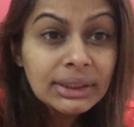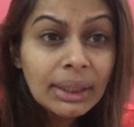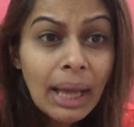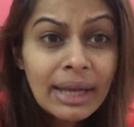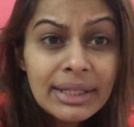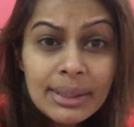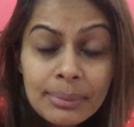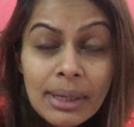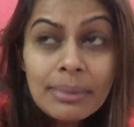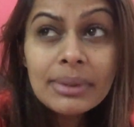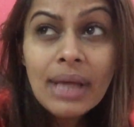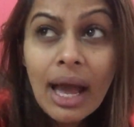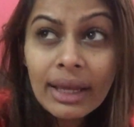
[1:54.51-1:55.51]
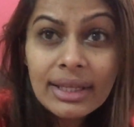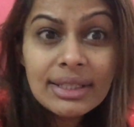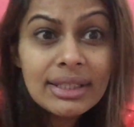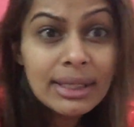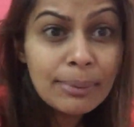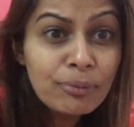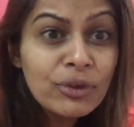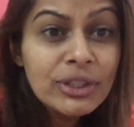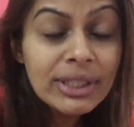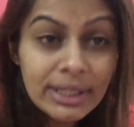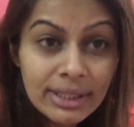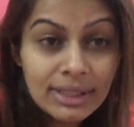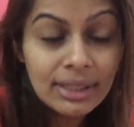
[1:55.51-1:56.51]
So, and sometimes I can sleep for
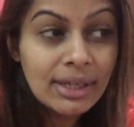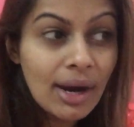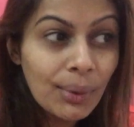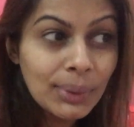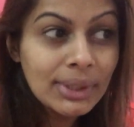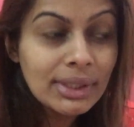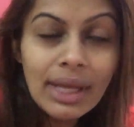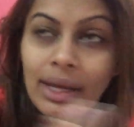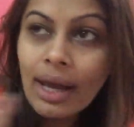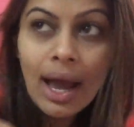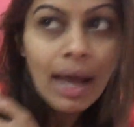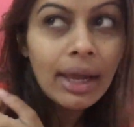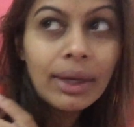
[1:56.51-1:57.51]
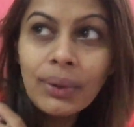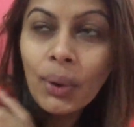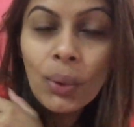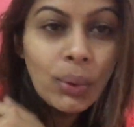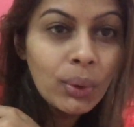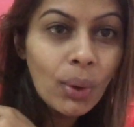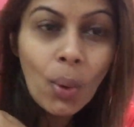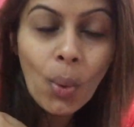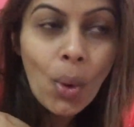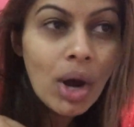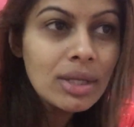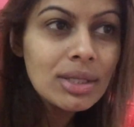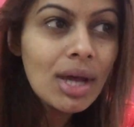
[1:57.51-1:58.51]
16 hours. Like, I don't know
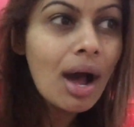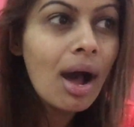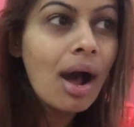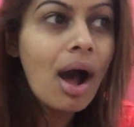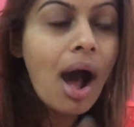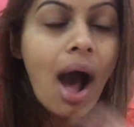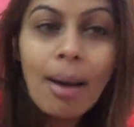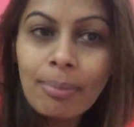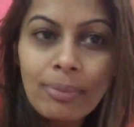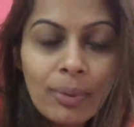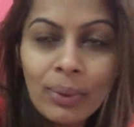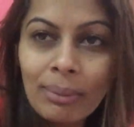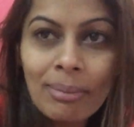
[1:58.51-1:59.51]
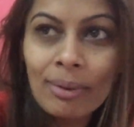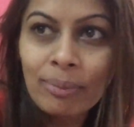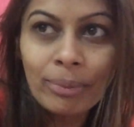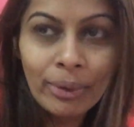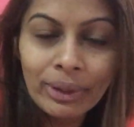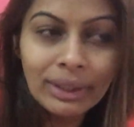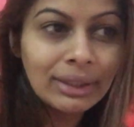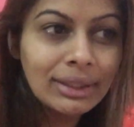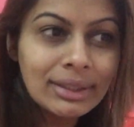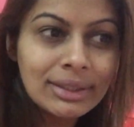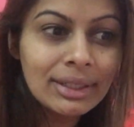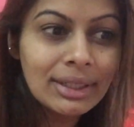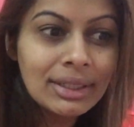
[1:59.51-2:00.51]
what's up with my body
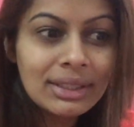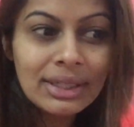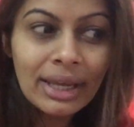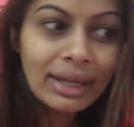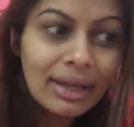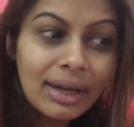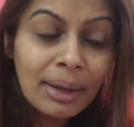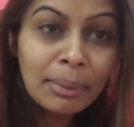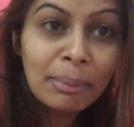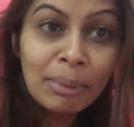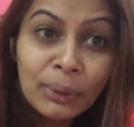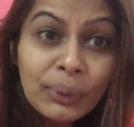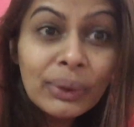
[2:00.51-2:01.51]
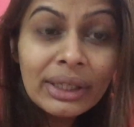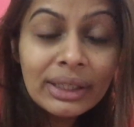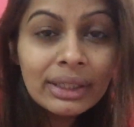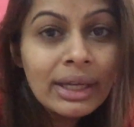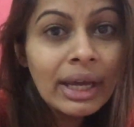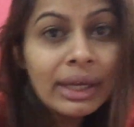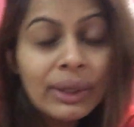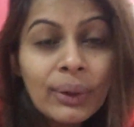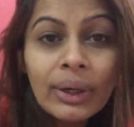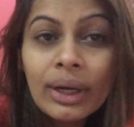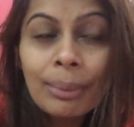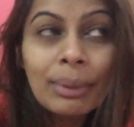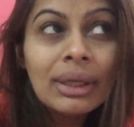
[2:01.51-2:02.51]
these days. Like, kabhi bilkul neend nahi aayegi aur
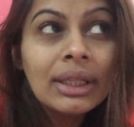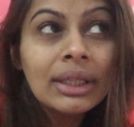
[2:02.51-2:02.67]
kabhi